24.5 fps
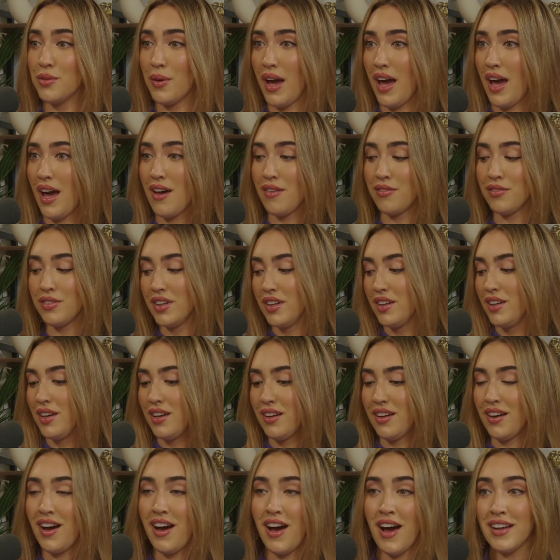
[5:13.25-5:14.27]
have
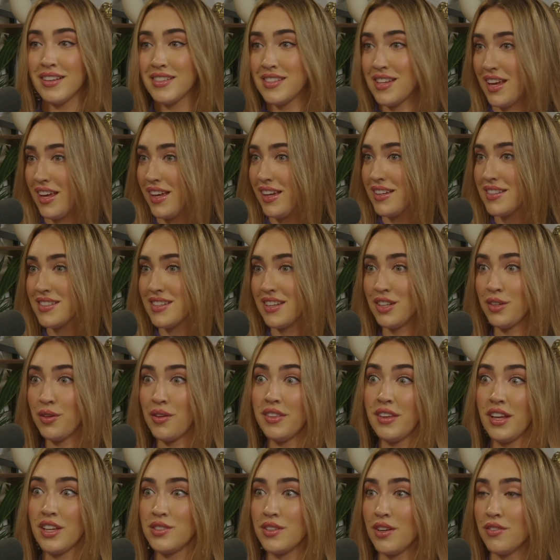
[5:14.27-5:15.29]
hot takes and
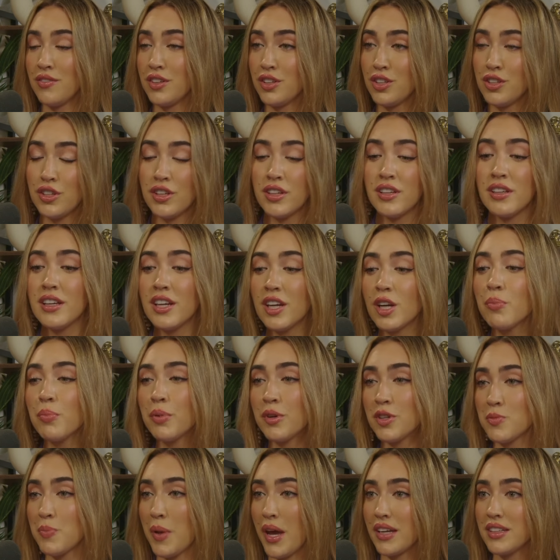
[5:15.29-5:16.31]
unless you have a clear
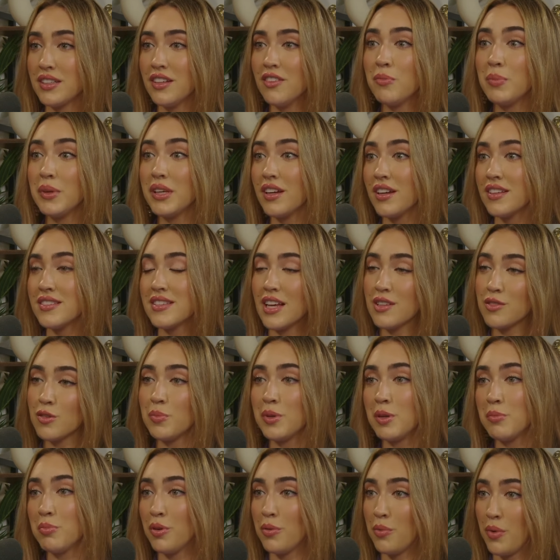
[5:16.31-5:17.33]
perspective, because that's what
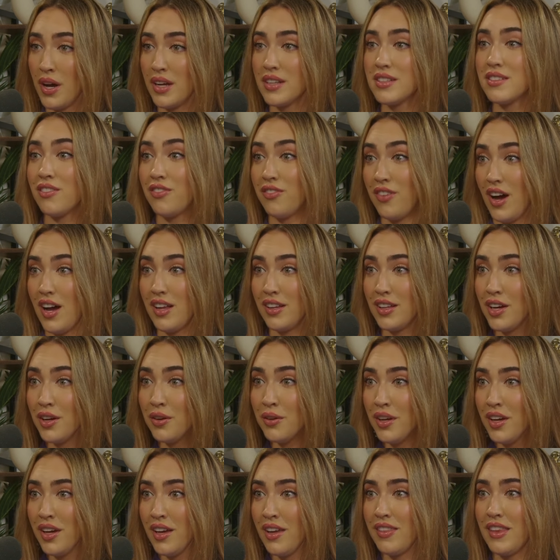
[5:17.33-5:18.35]
people want to
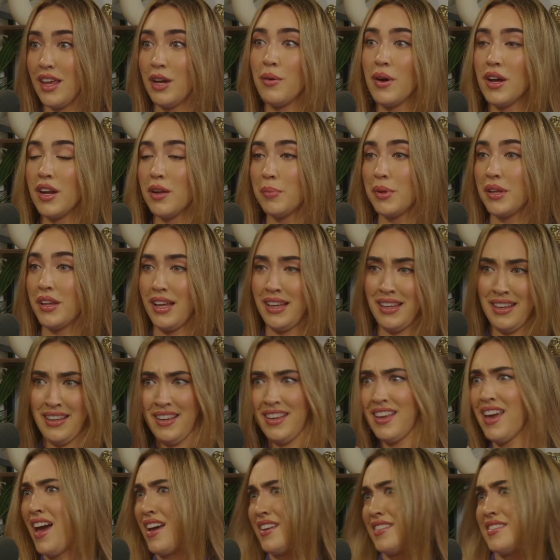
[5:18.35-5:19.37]
follow. They want to be like,
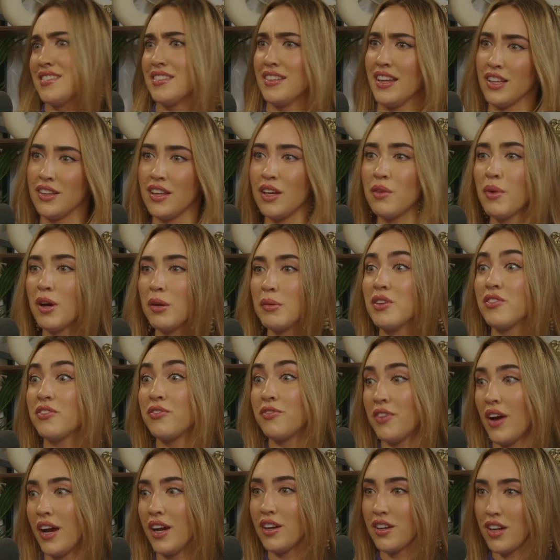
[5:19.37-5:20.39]
yes, like they want to be
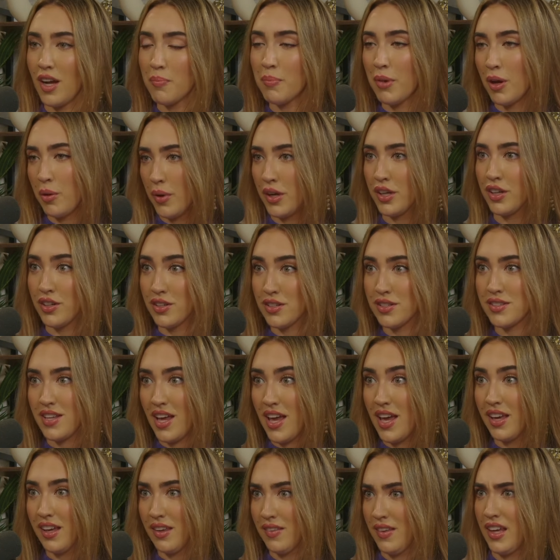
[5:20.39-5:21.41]
fired up by what you're
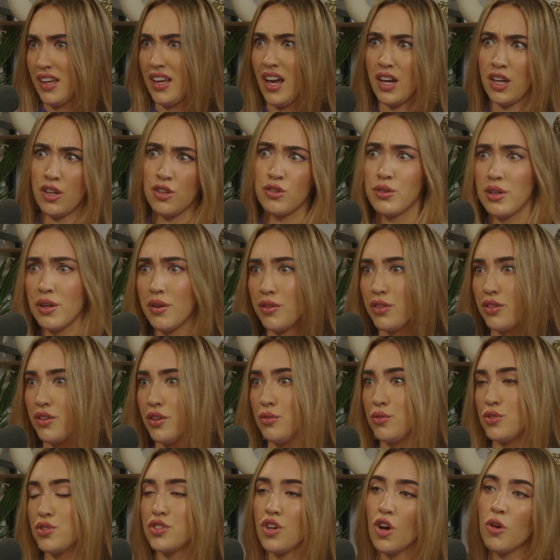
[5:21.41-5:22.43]
saying. And like, I agree with
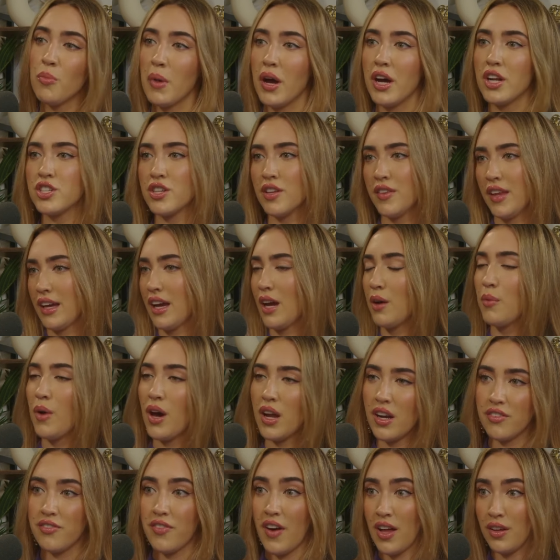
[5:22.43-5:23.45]
you so much. And like, I
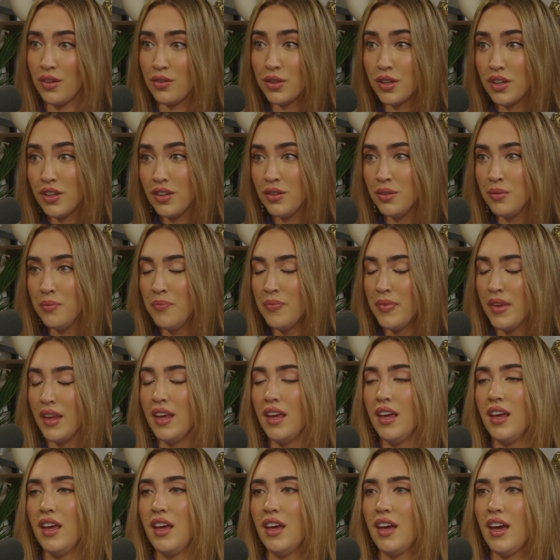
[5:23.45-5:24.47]
want to follow you.
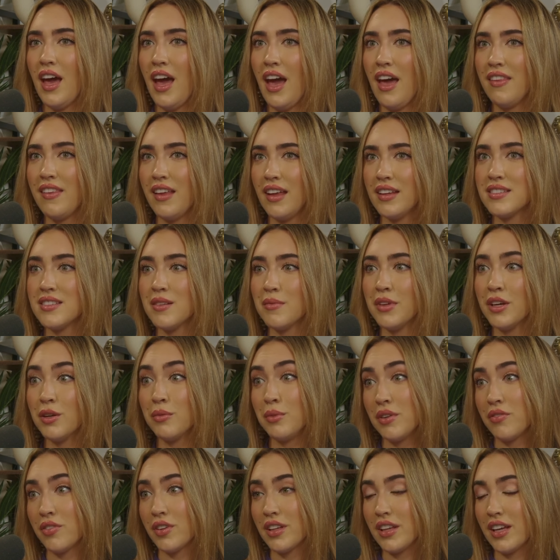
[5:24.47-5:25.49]
And that's something
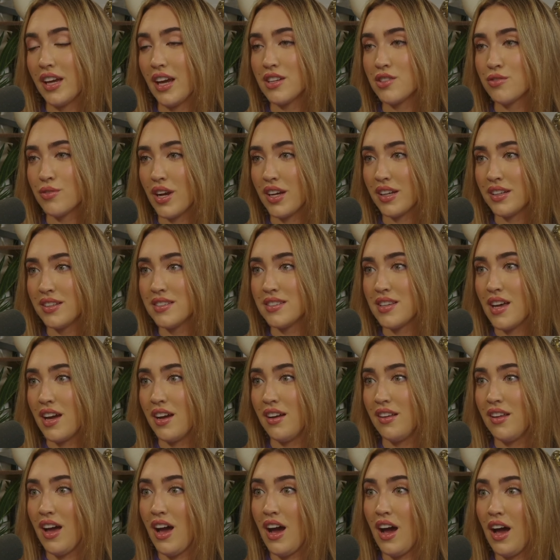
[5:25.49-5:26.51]
we've really had to
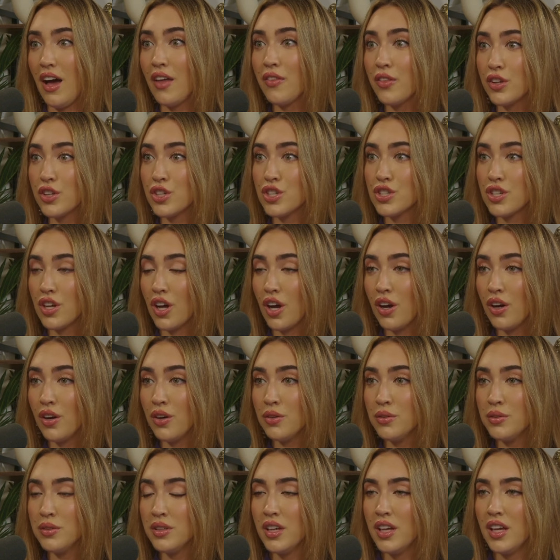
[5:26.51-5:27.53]
reconcile on the
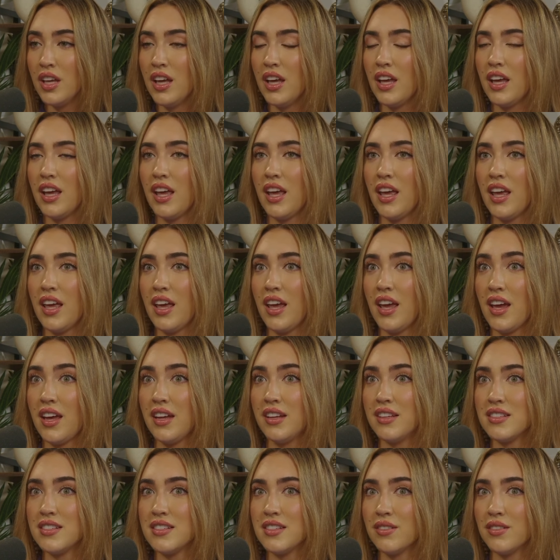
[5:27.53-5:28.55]
show.
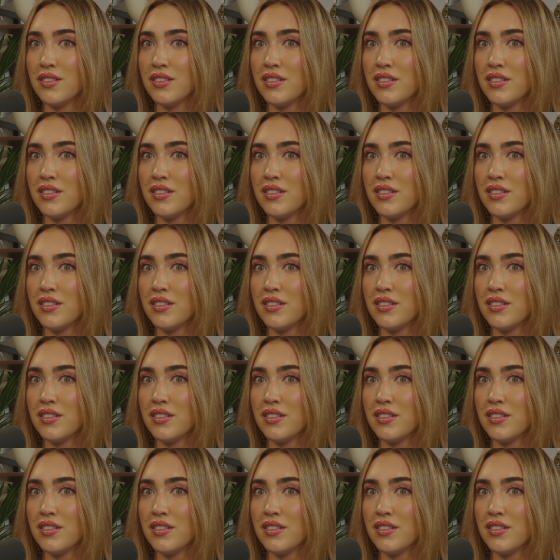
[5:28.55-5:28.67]
And